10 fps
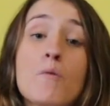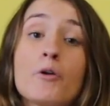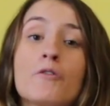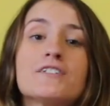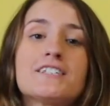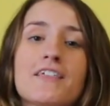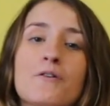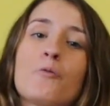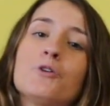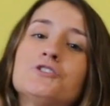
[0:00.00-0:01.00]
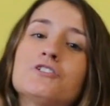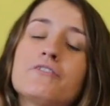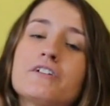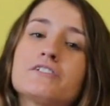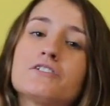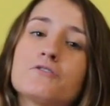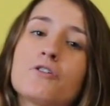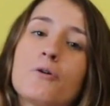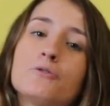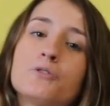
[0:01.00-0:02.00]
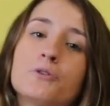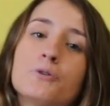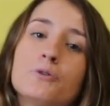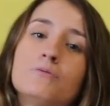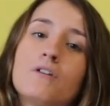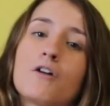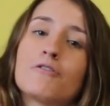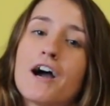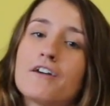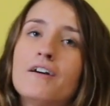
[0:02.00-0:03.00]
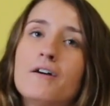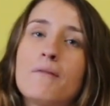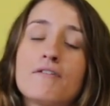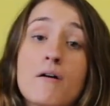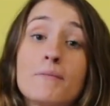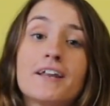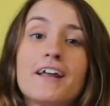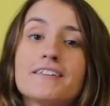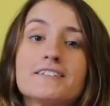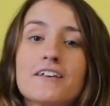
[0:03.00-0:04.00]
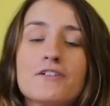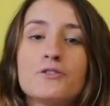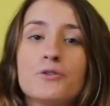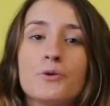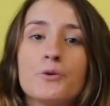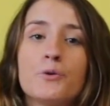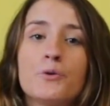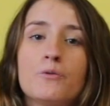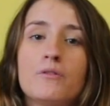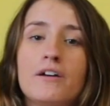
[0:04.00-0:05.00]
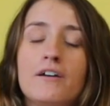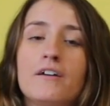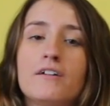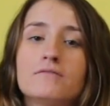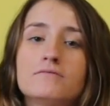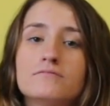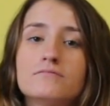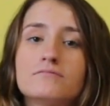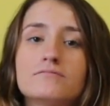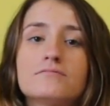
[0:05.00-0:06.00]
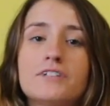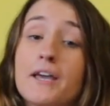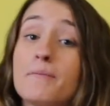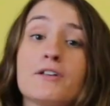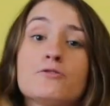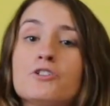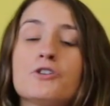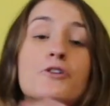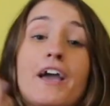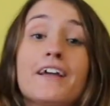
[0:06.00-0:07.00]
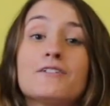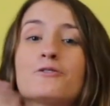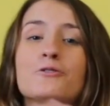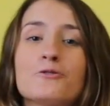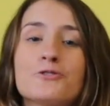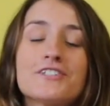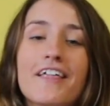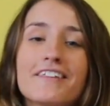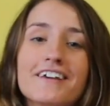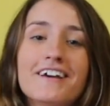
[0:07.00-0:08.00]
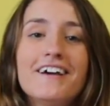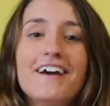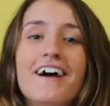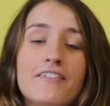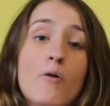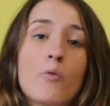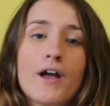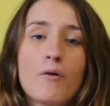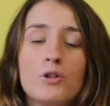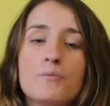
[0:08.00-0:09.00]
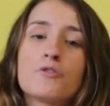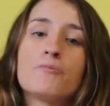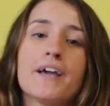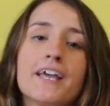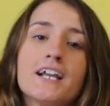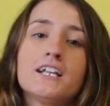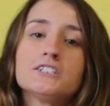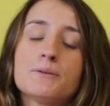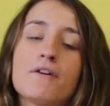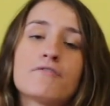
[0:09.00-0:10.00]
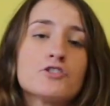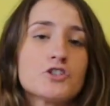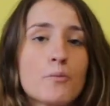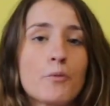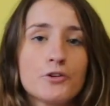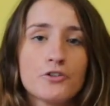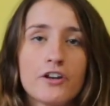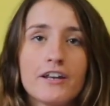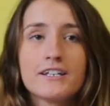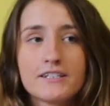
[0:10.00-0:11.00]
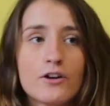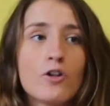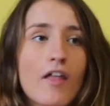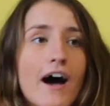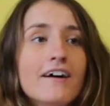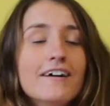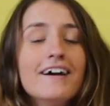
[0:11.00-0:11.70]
the moment of deciding which university to go to arrived, my family and I decided to take me to the UK to study, and that way I will improve my English and my future opportunities and all that.